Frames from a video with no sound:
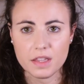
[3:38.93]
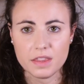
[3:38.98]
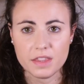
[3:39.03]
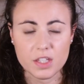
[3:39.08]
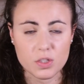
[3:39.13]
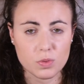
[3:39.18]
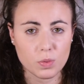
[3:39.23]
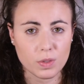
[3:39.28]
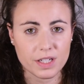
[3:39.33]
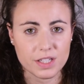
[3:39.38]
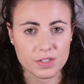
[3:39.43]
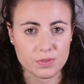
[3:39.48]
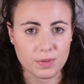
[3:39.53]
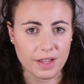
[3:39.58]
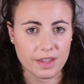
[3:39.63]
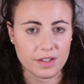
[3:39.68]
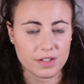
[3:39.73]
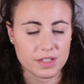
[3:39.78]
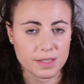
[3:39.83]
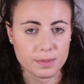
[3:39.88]
This one is
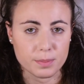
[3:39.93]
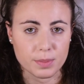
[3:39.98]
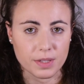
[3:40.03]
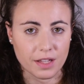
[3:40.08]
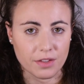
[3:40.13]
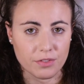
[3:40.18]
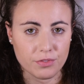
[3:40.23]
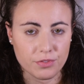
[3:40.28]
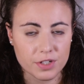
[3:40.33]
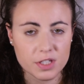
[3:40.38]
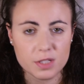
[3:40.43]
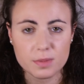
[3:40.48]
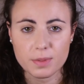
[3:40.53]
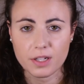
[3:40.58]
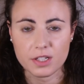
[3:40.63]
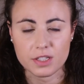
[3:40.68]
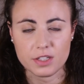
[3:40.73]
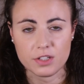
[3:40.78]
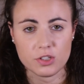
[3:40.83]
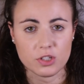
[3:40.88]
rather simple at first
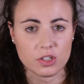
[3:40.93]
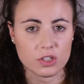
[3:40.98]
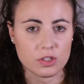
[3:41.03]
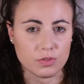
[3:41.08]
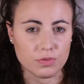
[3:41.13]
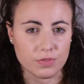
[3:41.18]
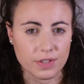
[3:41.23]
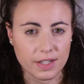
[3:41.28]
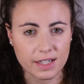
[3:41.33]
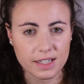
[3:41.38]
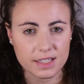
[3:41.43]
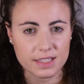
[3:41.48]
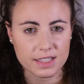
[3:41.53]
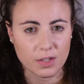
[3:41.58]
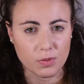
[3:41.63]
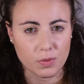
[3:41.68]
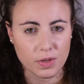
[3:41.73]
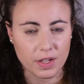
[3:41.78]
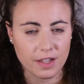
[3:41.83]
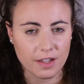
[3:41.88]
because it's just two fingers
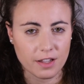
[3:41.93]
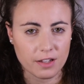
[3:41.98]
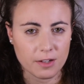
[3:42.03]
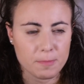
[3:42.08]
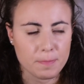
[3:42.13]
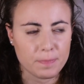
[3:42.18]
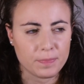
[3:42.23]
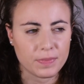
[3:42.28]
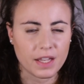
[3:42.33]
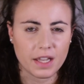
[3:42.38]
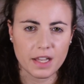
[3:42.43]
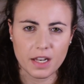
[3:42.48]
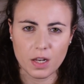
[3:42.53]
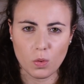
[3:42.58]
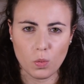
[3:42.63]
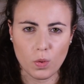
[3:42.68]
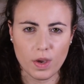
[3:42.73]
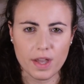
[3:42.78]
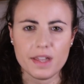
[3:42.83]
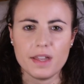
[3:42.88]
and we can, in
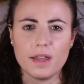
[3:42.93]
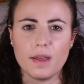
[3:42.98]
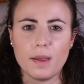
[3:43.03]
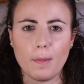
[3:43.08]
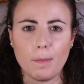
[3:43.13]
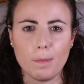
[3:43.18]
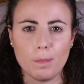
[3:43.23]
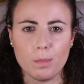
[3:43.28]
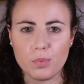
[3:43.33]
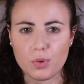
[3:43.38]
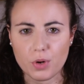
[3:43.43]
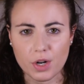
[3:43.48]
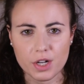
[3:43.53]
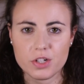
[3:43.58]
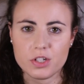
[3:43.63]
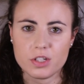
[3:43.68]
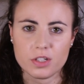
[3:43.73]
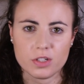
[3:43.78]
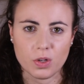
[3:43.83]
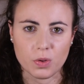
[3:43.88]
a way,
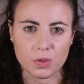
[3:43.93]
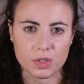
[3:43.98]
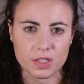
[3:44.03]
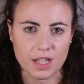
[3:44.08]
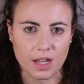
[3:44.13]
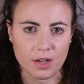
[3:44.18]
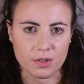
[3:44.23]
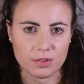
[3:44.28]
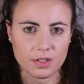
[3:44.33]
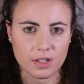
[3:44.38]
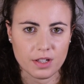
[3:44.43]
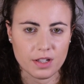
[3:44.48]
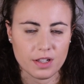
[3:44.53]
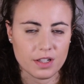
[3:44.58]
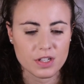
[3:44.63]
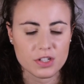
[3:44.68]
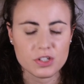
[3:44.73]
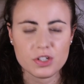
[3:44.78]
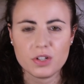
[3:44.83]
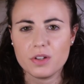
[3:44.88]
brush the notes out.
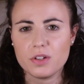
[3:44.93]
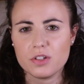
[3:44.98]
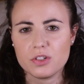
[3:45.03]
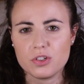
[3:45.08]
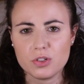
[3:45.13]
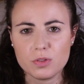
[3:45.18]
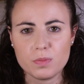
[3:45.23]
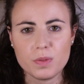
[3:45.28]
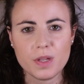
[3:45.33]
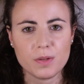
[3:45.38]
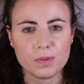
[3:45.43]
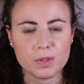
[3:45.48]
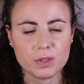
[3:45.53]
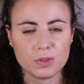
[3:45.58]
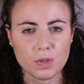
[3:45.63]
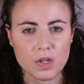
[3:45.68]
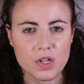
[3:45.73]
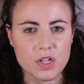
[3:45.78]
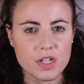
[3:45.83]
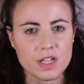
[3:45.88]
So you should be able
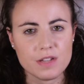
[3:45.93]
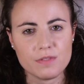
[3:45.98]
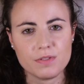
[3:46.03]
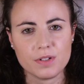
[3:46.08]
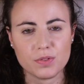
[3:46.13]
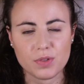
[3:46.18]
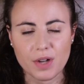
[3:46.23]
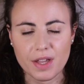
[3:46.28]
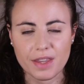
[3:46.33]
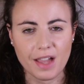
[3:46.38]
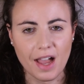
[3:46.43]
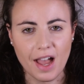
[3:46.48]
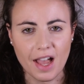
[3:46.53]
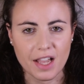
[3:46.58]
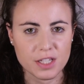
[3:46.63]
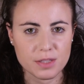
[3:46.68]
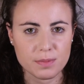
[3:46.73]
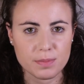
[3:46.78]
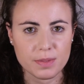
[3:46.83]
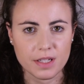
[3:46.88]
to achieve a rather
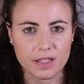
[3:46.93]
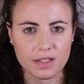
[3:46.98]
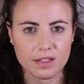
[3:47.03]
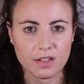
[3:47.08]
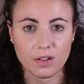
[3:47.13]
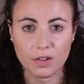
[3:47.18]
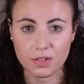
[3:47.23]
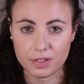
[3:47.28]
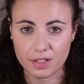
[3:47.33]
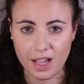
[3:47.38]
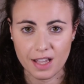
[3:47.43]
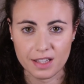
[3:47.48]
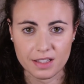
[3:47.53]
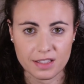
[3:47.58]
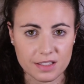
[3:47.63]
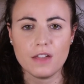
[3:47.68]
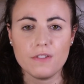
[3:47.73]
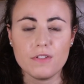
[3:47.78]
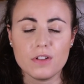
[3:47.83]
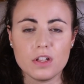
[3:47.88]
high speed on
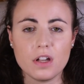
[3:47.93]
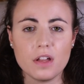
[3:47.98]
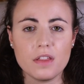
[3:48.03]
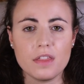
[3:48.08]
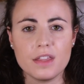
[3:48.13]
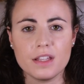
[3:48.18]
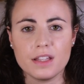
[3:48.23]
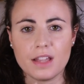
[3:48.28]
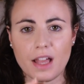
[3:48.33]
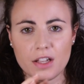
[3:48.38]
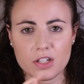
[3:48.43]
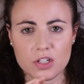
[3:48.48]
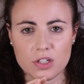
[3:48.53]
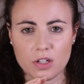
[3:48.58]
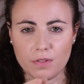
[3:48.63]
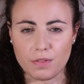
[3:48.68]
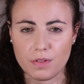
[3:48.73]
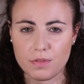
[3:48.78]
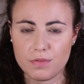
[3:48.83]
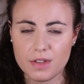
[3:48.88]
that. If you don't think the
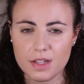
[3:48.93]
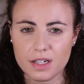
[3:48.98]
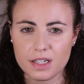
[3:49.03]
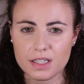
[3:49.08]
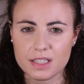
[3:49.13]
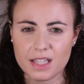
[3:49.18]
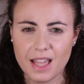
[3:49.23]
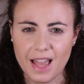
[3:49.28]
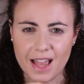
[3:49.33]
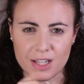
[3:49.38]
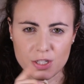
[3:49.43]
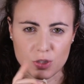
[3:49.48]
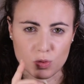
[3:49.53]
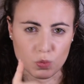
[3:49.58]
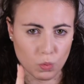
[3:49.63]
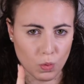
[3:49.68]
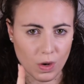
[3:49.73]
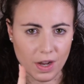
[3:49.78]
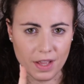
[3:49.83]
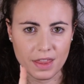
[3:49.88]
action of the fingers as
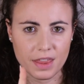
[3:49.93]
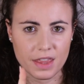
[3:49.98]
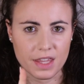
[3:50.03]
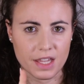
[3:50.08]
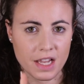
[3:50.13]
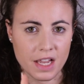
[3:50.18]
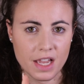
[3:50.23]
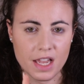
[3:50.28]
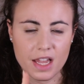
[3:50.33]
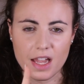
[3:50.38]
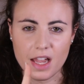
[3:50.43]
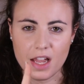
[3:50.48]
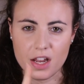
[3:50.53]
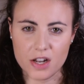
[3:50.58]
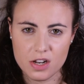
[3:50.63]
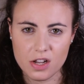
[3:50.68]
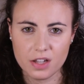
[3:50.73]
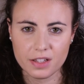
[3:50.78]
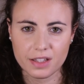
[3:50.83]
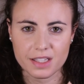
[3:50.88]
one thing
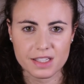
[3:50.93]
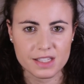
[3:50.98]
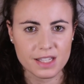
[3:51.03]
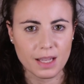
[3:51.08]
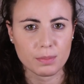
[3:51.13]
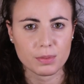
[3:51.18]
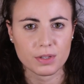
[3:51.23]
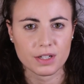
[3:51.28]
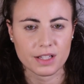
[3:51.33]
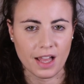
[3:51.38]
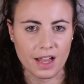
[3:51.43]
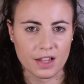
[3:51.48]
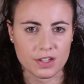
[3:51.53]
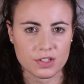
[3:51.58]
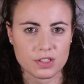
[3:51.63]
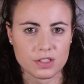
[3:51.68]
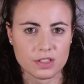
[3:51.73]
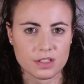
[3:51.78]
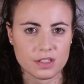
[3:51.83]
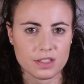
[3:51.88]
and not the separate
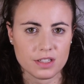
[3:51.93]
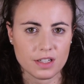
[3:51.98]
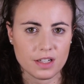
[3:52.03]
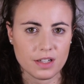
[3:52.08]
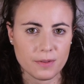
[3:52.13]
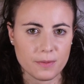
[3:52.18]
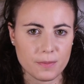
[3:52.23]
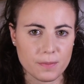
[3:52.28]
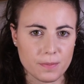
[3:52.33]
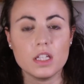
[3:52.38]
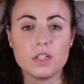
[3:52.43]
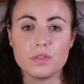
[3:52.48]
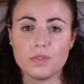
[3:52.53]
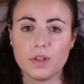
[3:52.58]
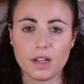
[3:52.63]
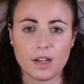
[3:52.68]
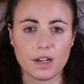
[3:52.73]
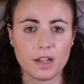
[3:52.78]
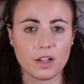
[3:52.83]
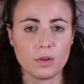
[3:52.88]
actions, these
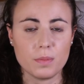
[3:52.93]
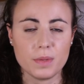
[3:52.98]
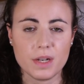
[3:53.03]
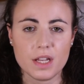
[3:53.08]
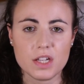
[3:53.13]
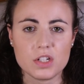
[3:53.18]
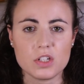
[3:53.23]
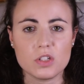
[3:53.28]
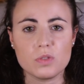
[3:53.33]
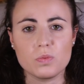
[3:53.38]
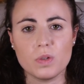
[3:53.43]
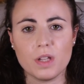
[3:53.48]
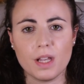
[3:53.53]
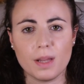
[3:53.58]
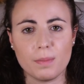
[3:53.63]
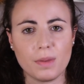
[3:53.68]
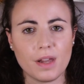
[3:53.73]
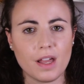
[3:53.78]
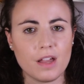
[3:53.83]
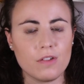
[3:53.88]
fingering combinations will
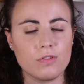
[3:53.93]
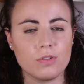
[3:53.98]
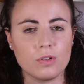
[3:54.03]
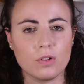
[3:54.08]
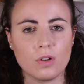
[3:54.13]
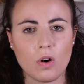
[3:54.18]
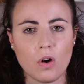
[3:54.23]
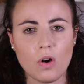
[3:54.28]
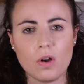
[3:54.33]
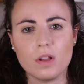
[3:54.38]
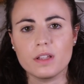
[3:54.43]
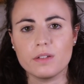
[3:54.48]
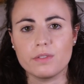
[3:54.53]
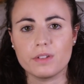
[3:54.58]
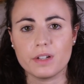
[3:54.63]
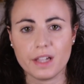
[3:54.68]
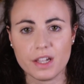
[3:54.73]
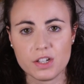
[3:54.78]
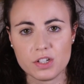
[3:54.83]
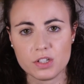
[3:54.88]
apply for all the
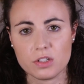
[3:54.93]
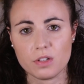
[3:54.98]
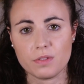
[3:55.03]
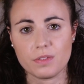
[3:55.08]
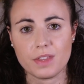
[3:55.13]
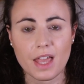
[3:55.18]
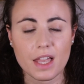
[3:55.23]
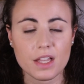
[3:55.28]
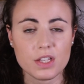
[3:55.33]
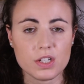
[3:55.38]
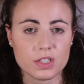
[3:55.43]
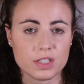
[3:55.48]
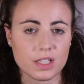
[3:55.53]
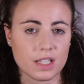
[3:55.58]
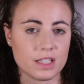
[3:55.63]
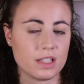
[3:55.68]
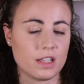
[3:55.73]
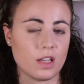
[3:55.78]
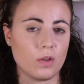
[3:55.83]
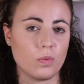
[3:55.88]
variations of the
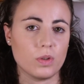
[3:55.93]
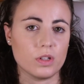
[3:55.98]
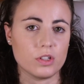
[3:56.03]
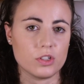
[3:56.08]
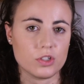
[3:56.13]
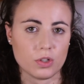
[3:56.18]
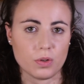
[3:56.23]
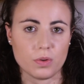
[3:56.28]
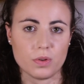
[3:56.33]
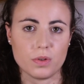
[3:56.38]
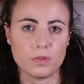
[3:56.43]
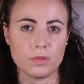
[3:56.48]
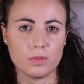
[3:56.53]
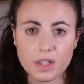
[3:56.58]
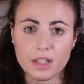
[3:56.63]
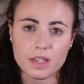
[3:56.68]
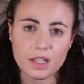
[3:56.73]
exercise that I will show you.